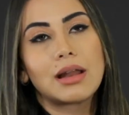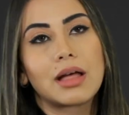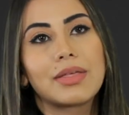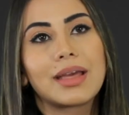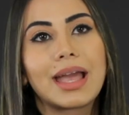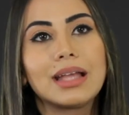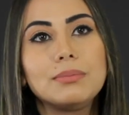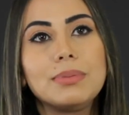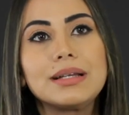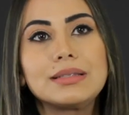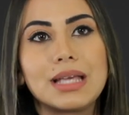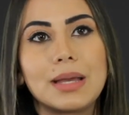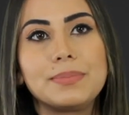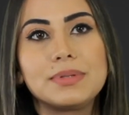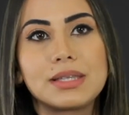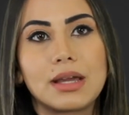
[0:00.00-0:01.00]
Now, the
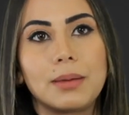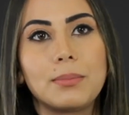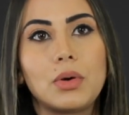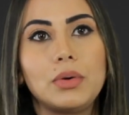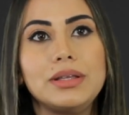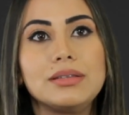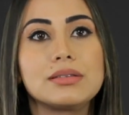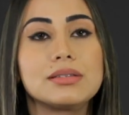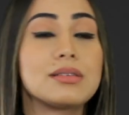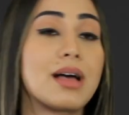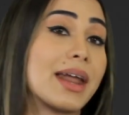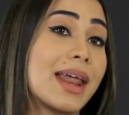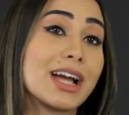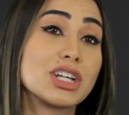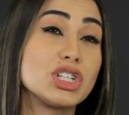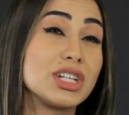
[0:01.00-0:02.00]
ketbik ceremony does
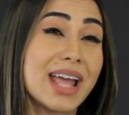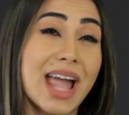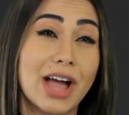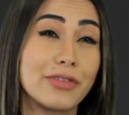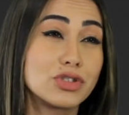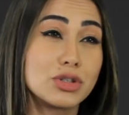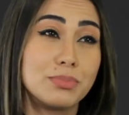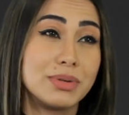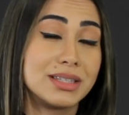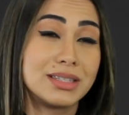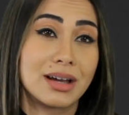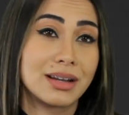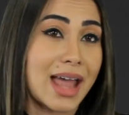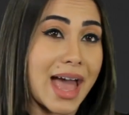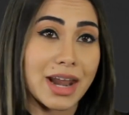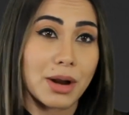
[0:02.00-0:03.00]
not actually have to be
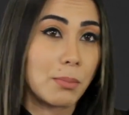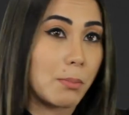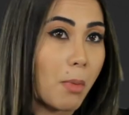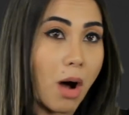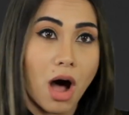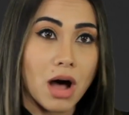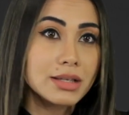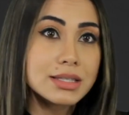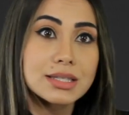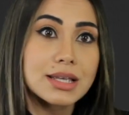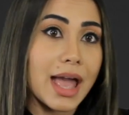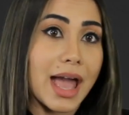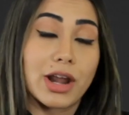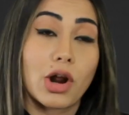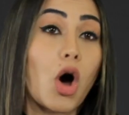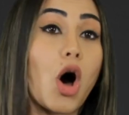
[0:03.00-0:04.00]
done at a mosque
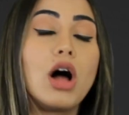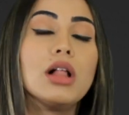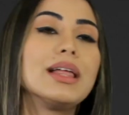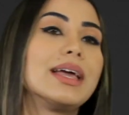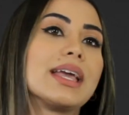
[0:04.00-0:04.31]
at all.